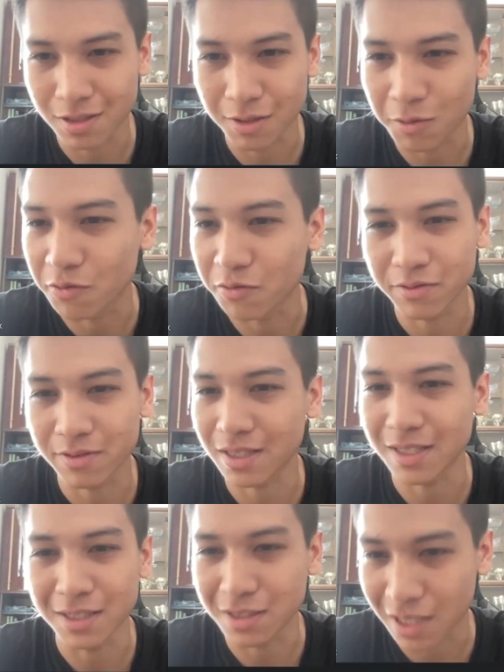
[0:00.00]
of
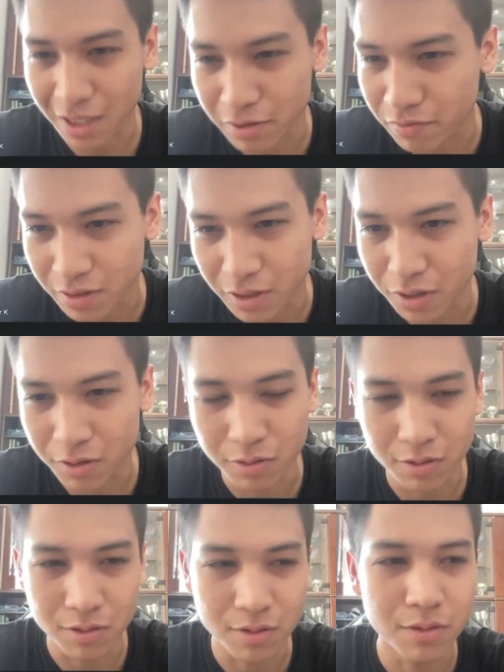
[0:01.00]
an entire
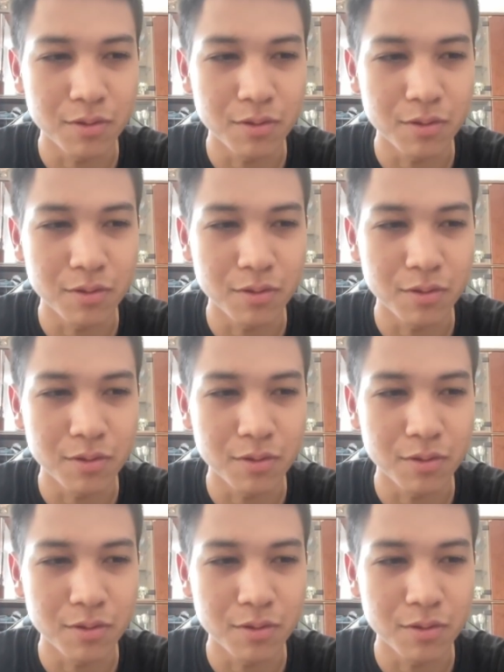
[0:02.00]
video,